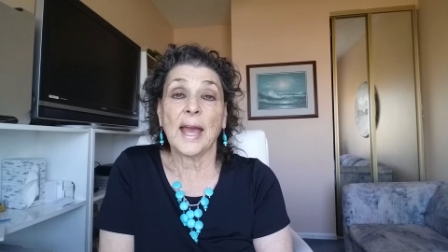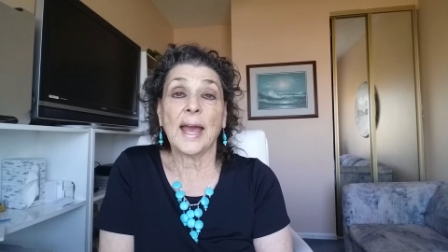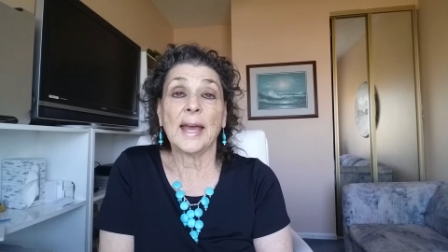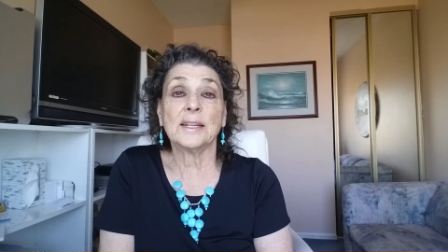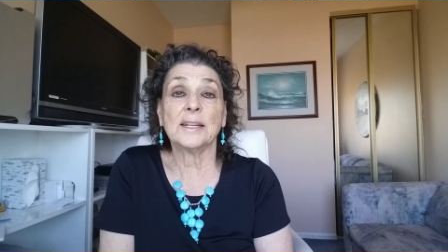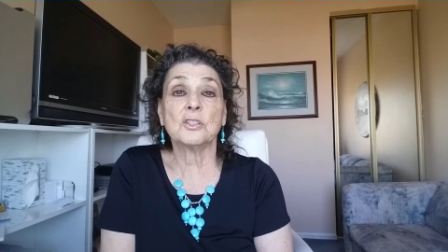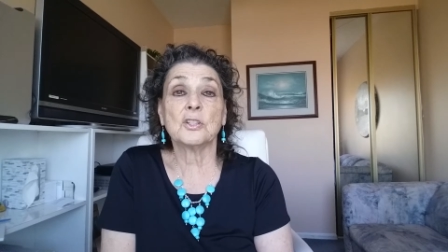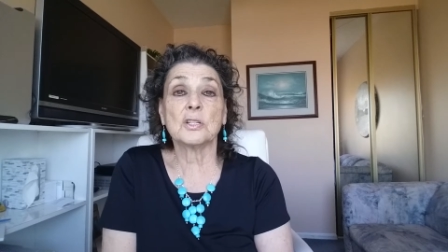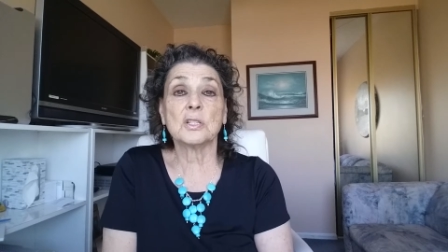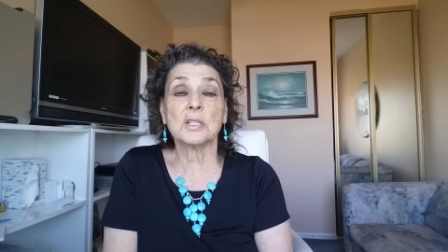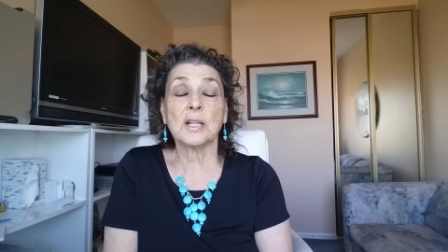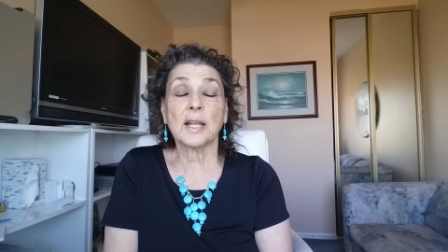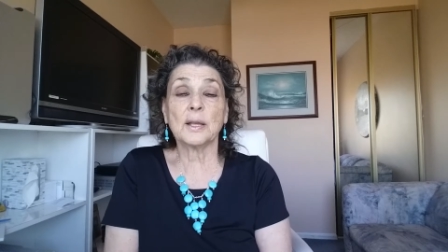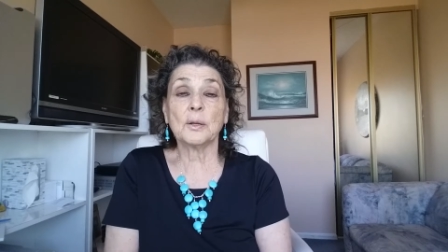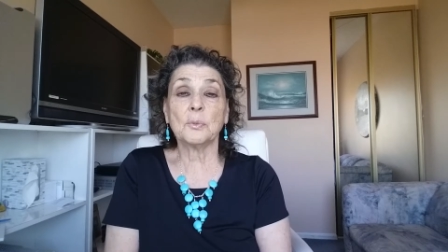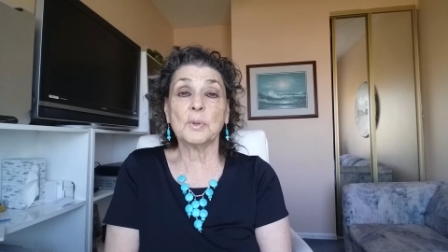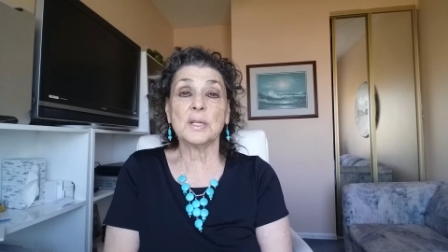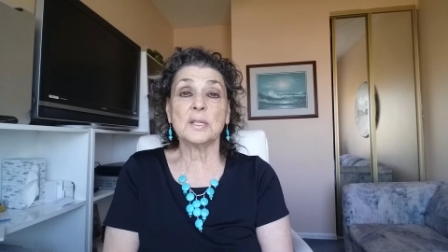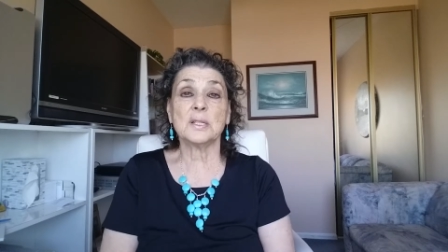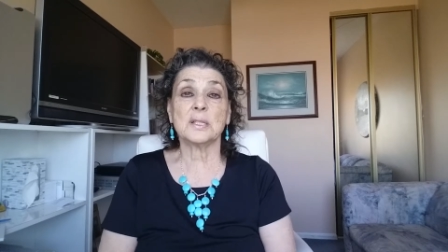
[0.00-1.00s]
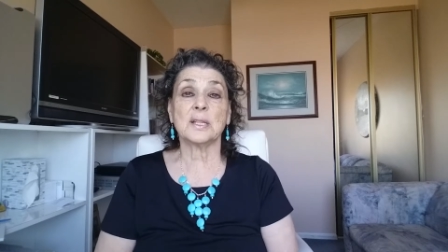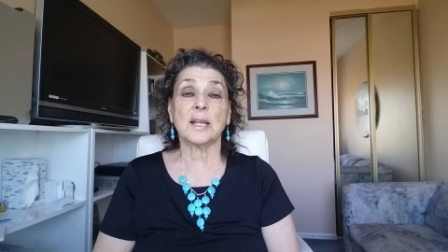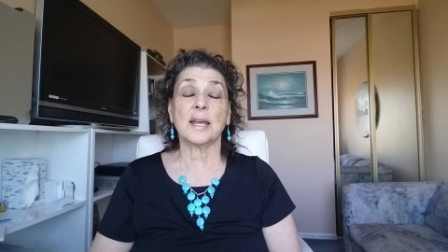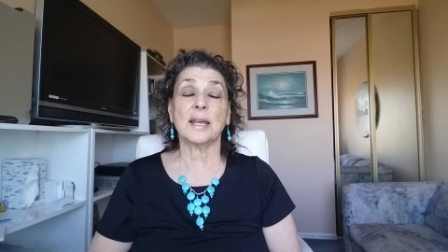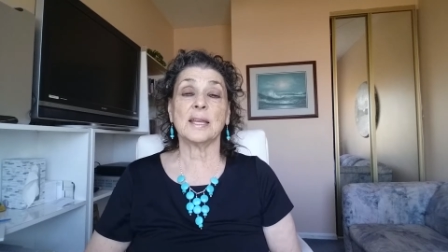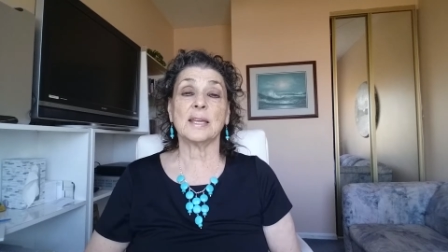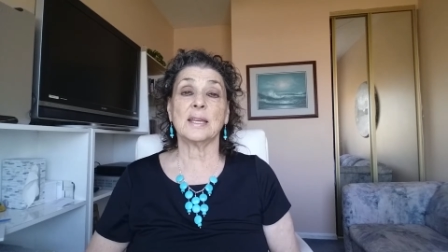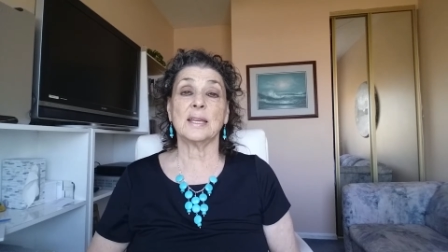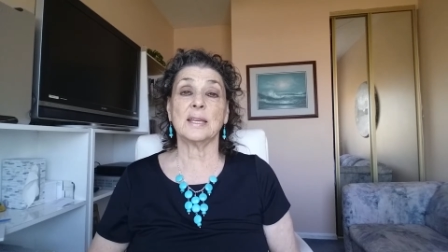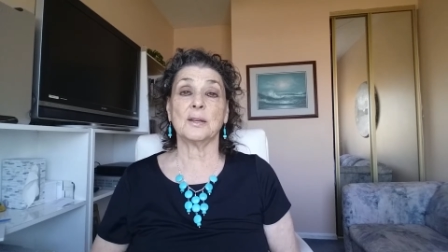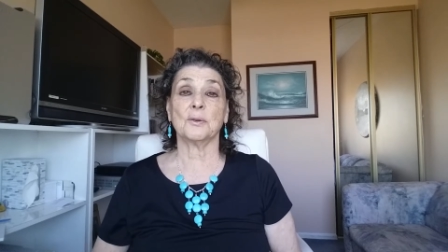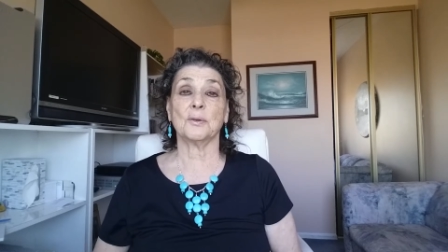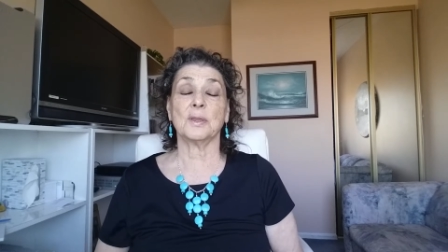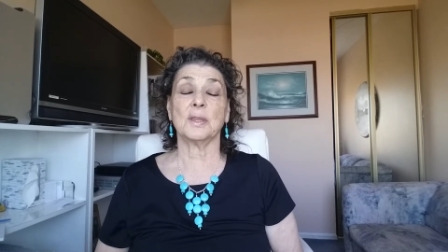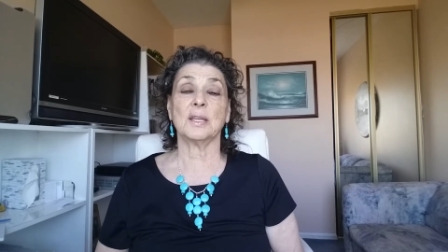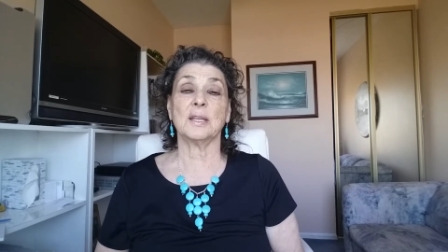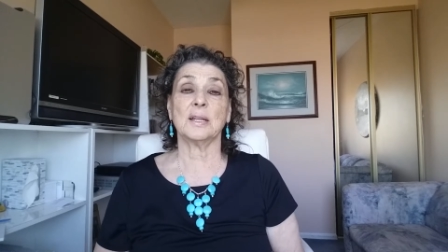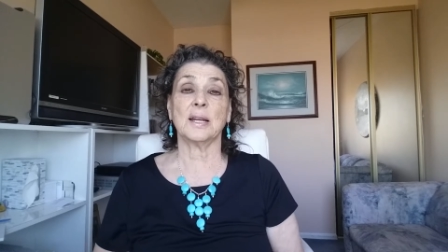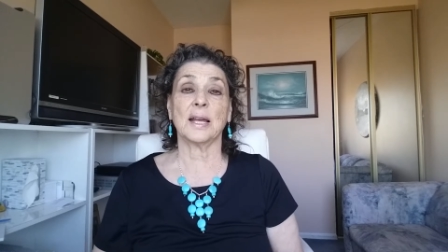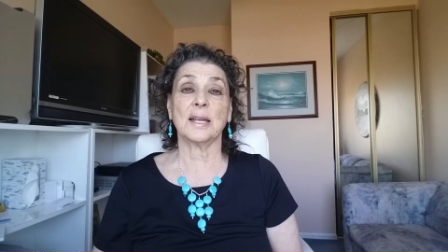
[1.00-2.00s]
And just like we say here in
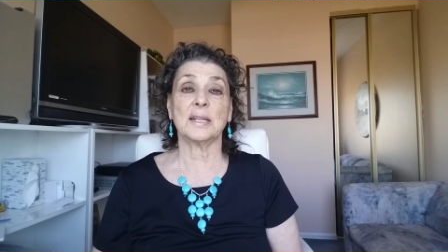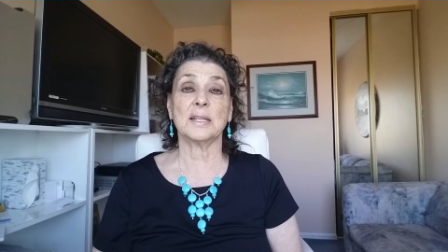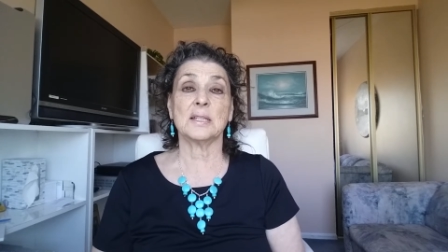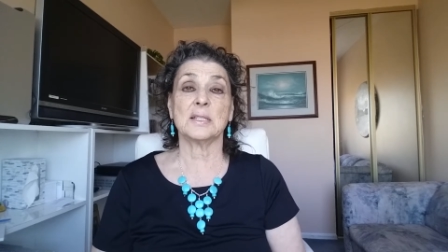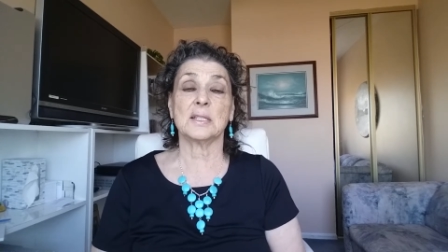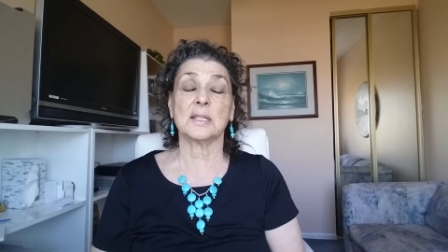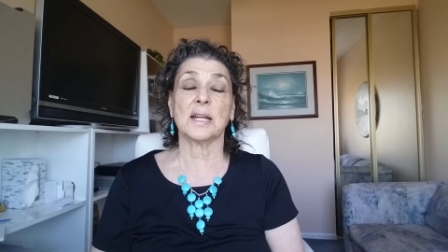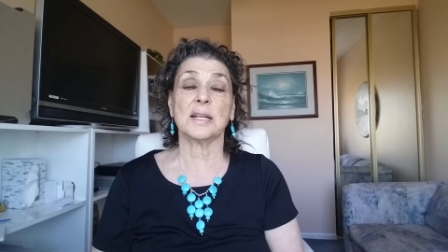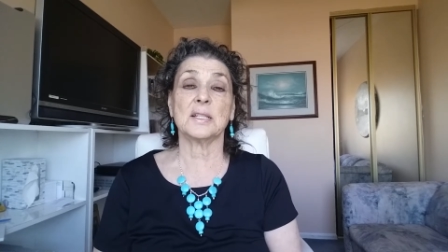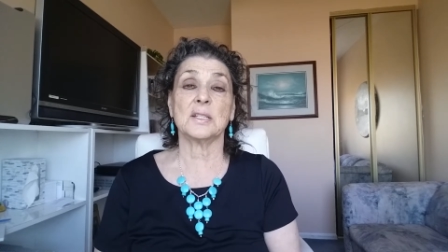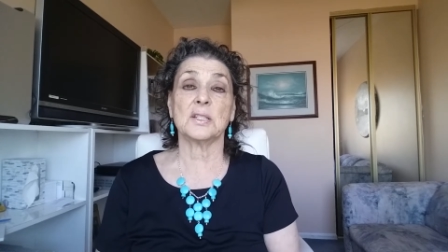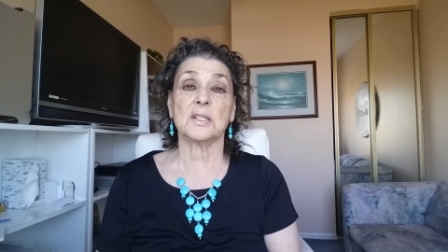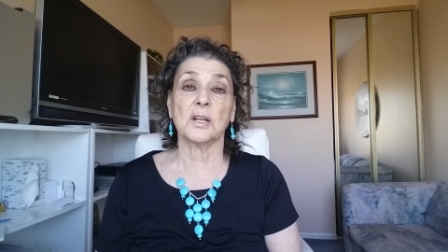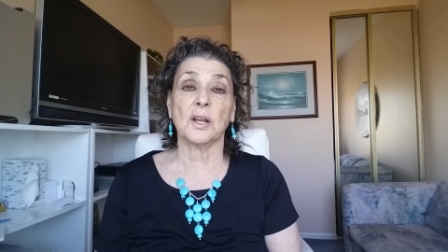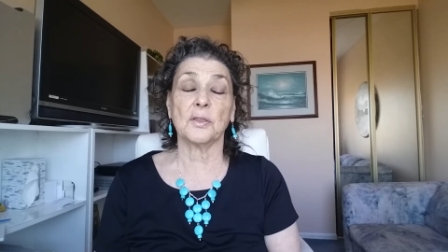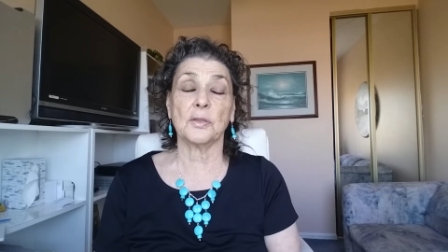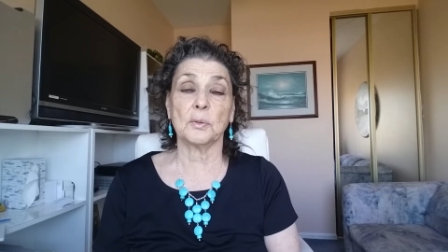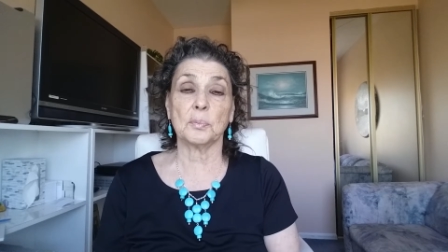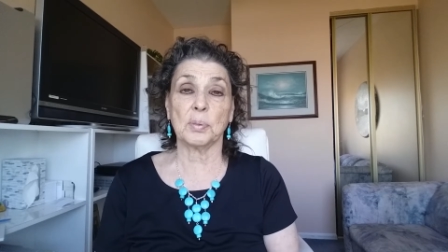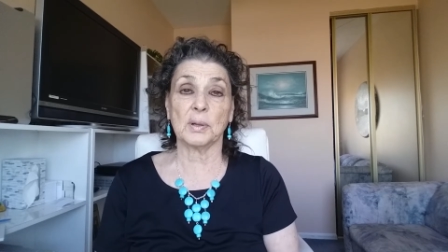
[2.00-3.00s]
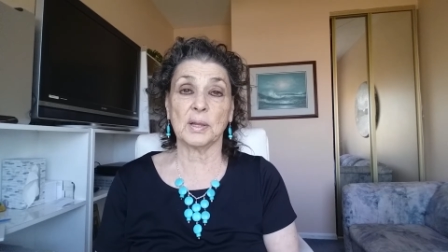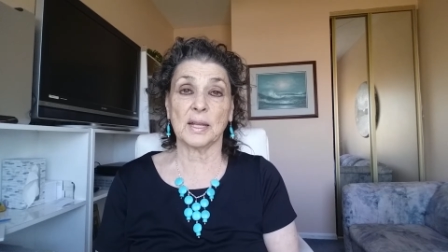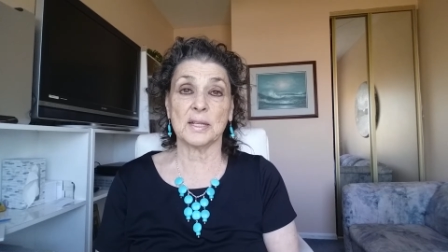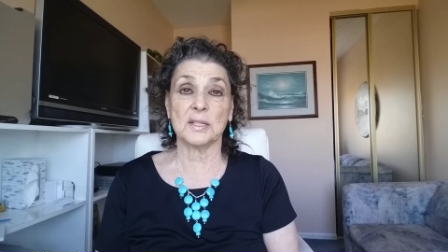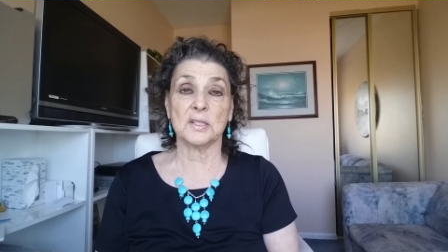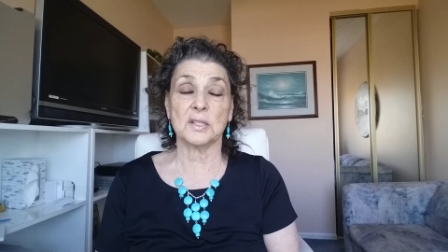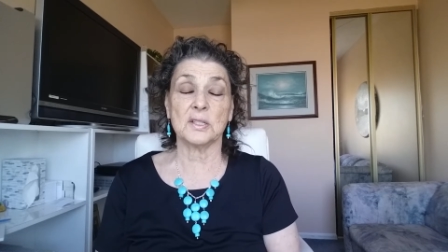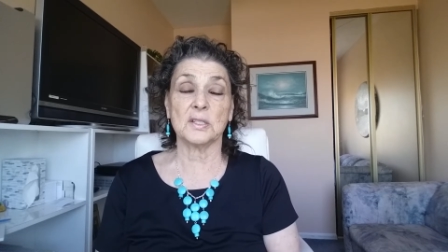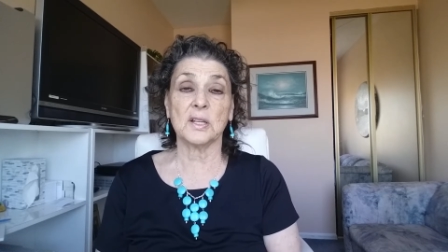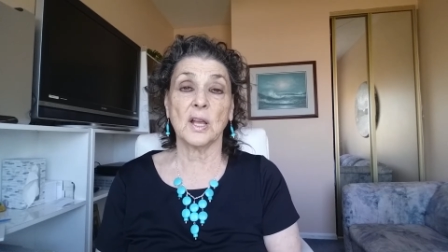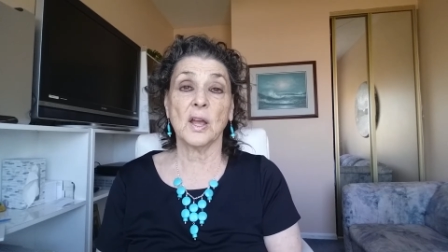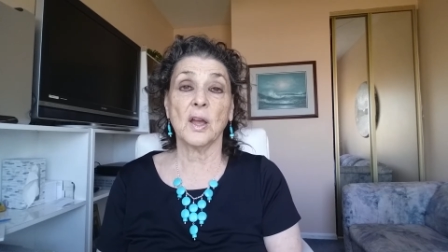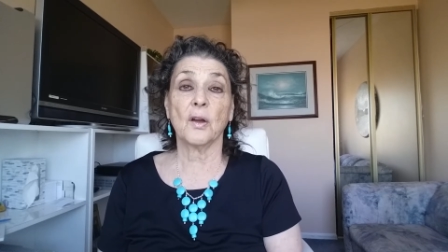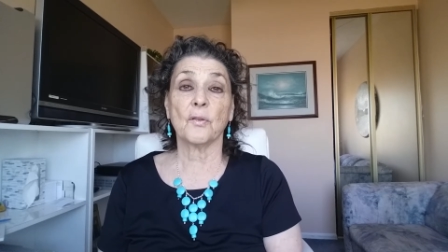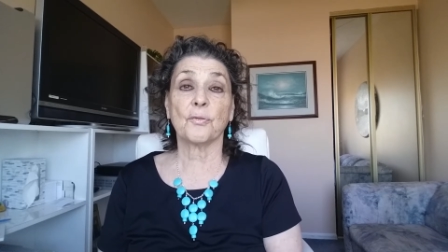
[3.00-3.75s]
the United States and other places,